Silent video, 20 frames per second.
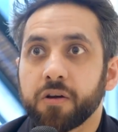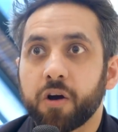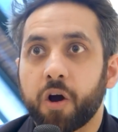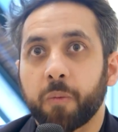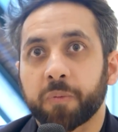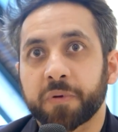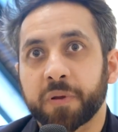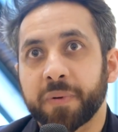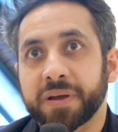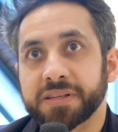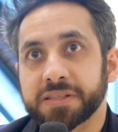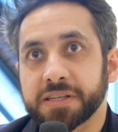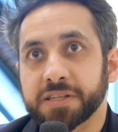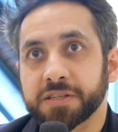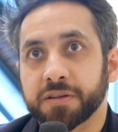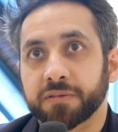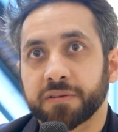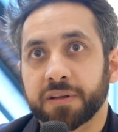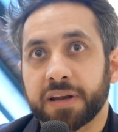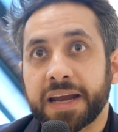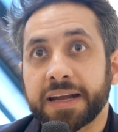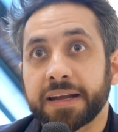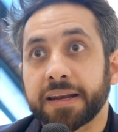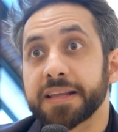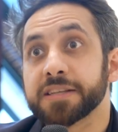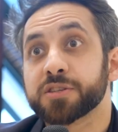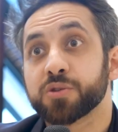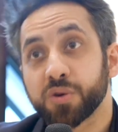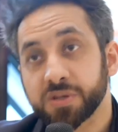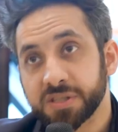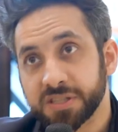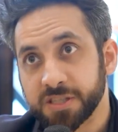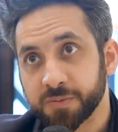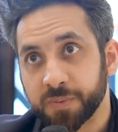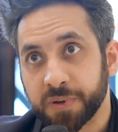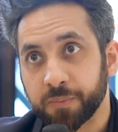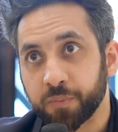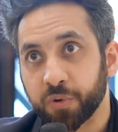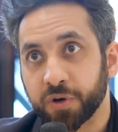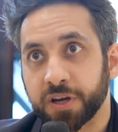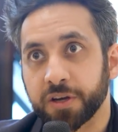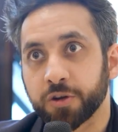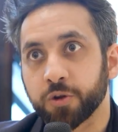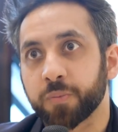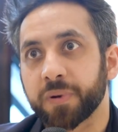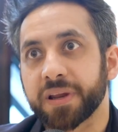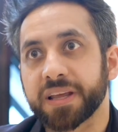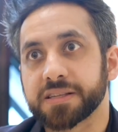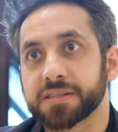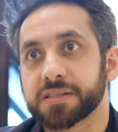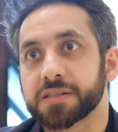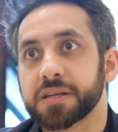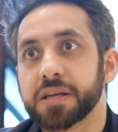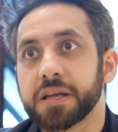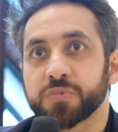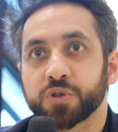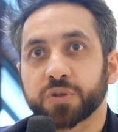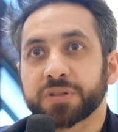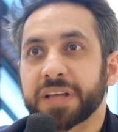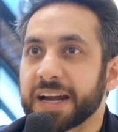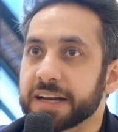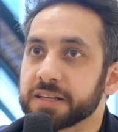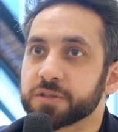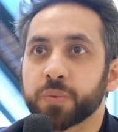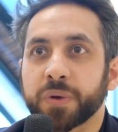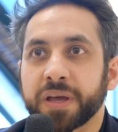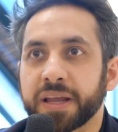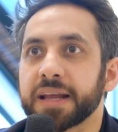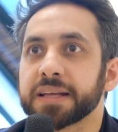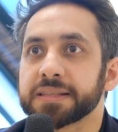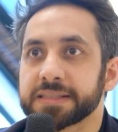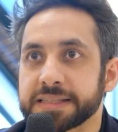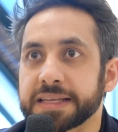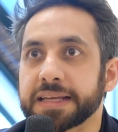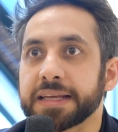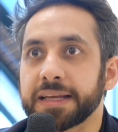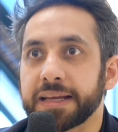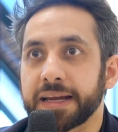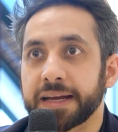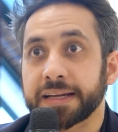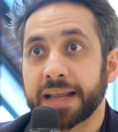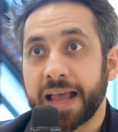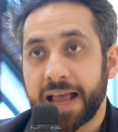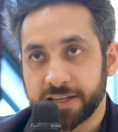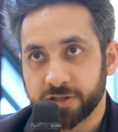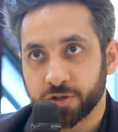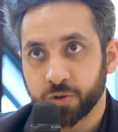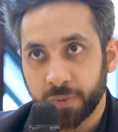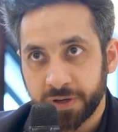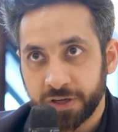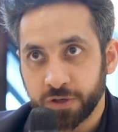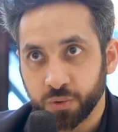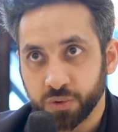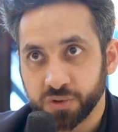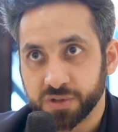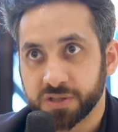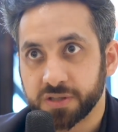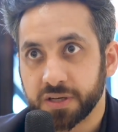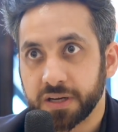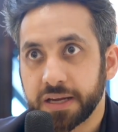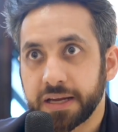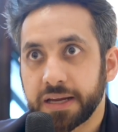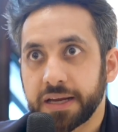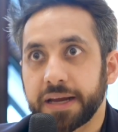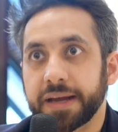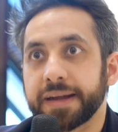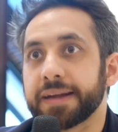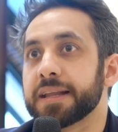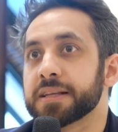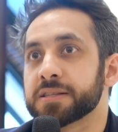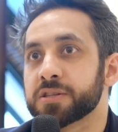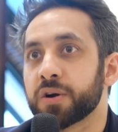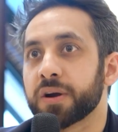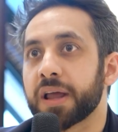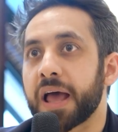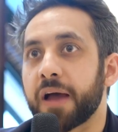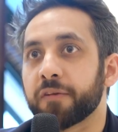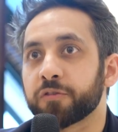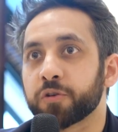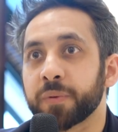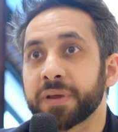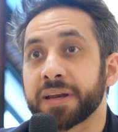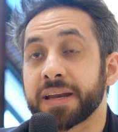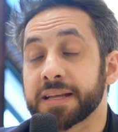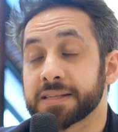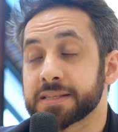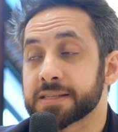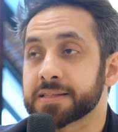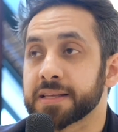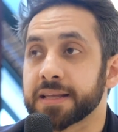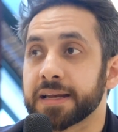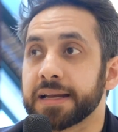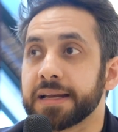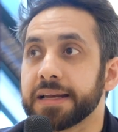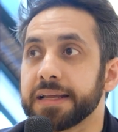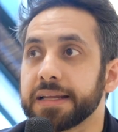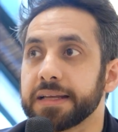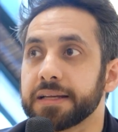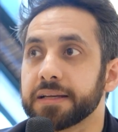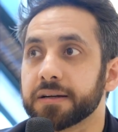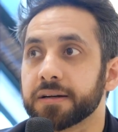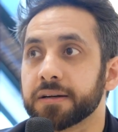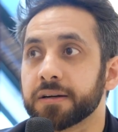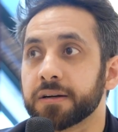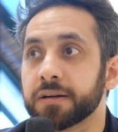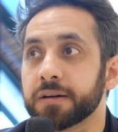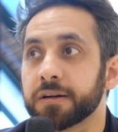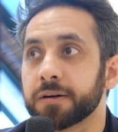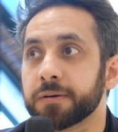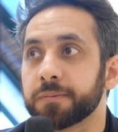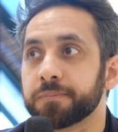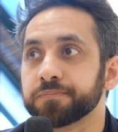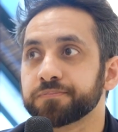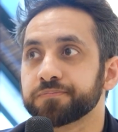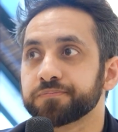optimization of the right resources being put into place. So that is where I see it has to be used. It does not have to be necessarily, bombarded